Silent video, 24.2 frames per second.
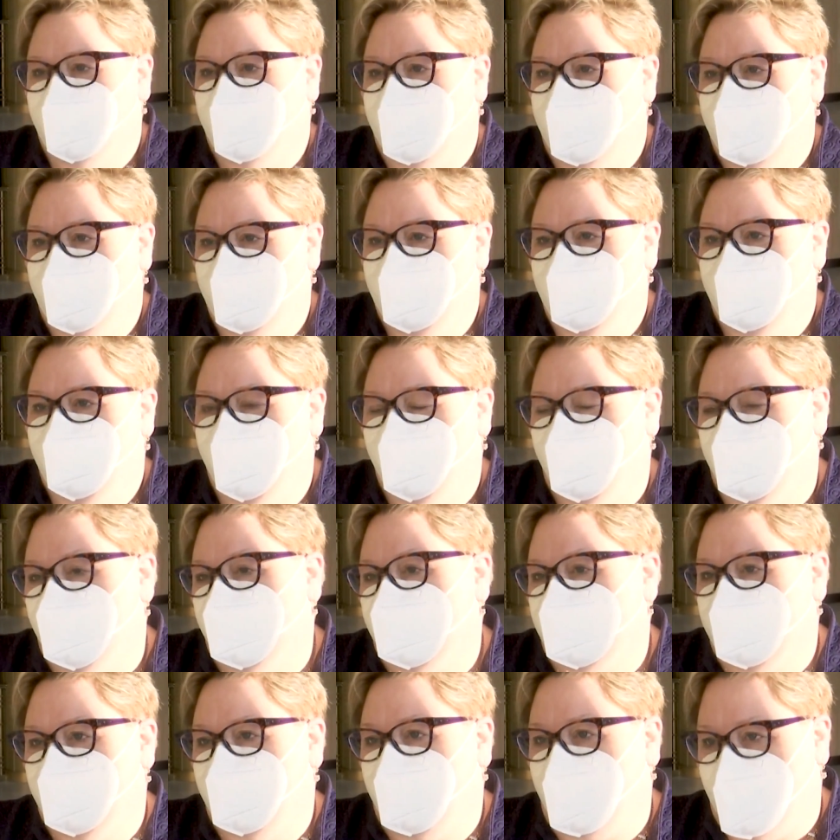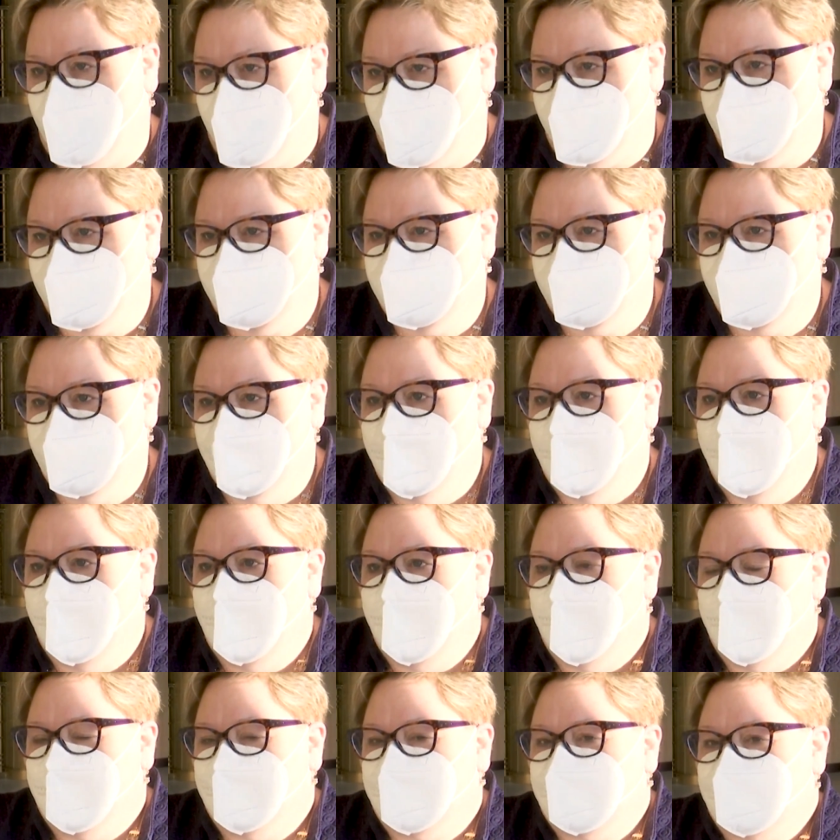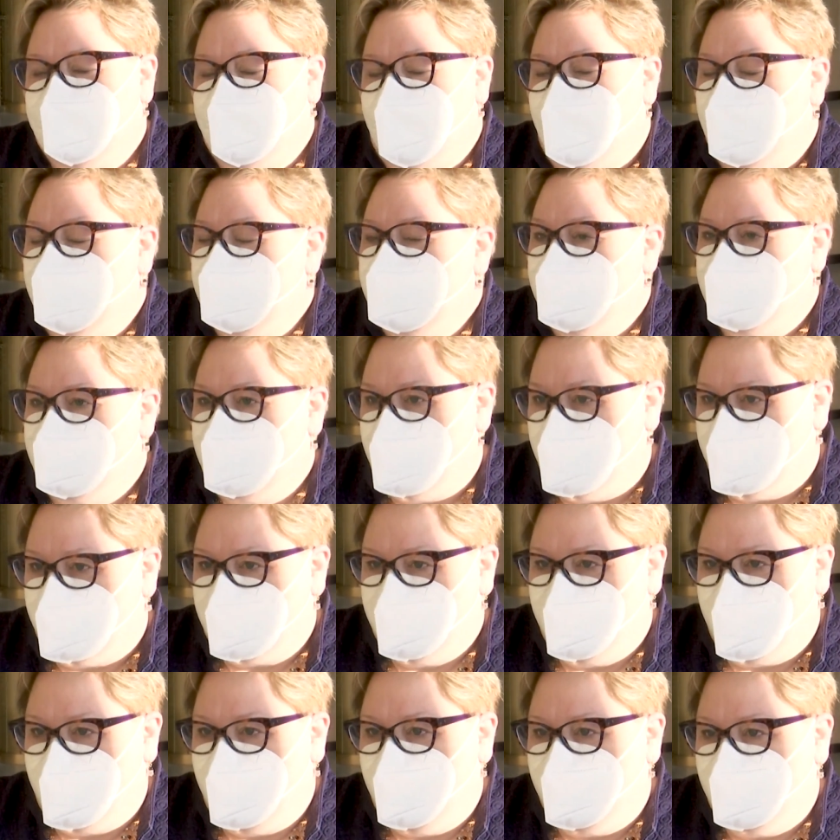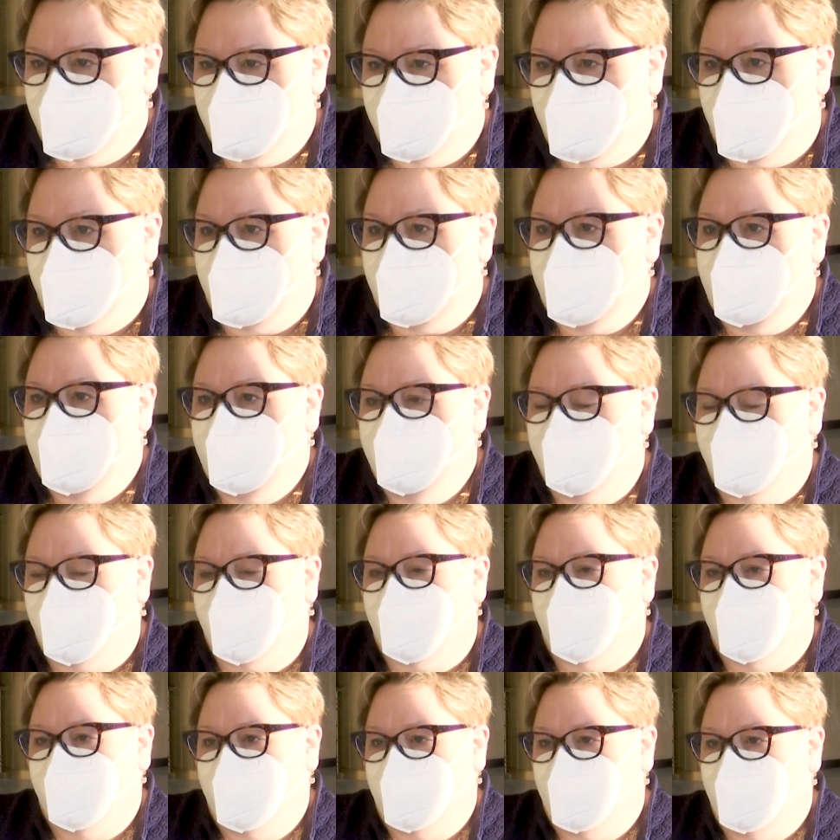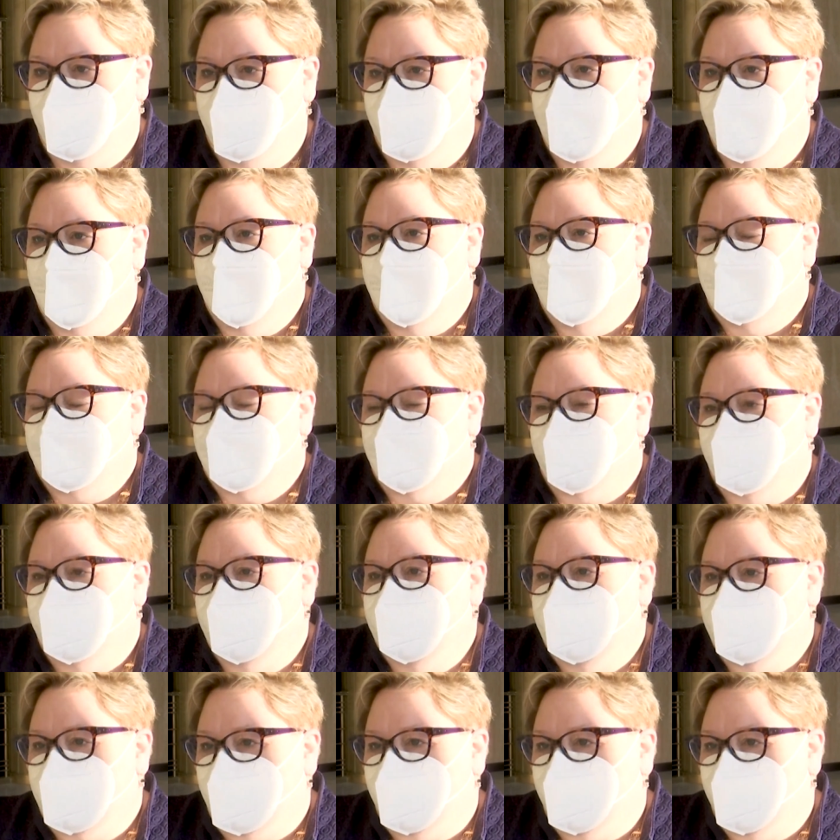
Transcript: related to abortion pass. It's cost the taxpayers money for the Attorney